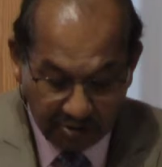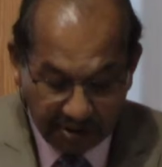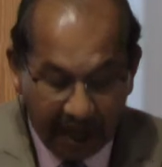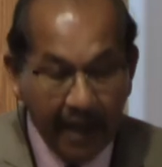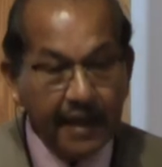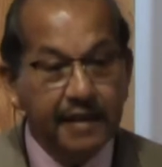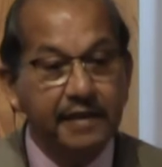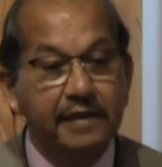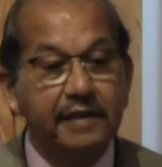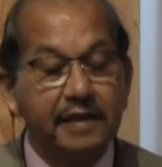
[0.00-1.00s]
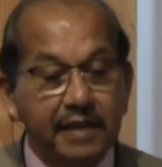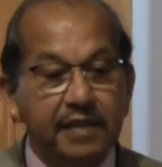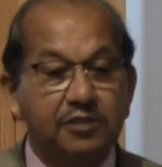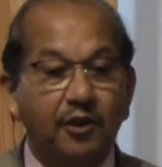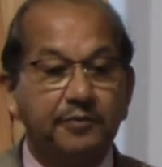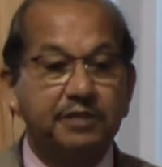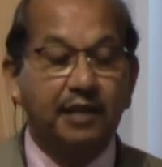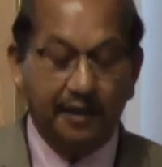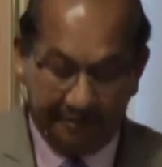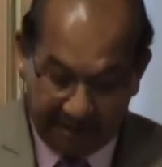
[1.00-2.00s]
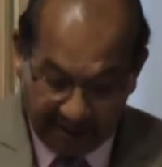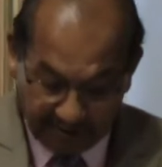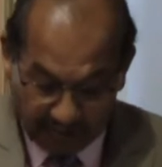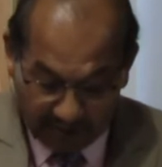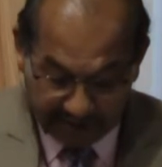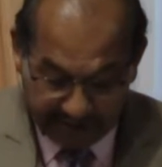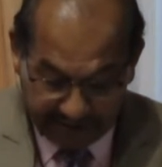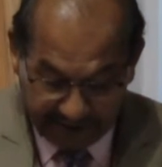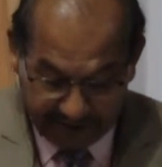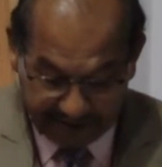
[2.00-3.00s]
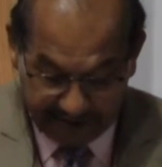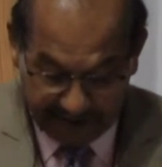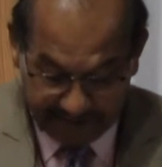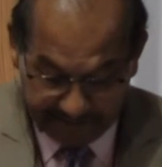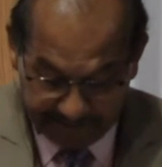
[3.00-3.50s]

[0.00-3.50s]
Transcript: Today is observed as Maundy Thursday.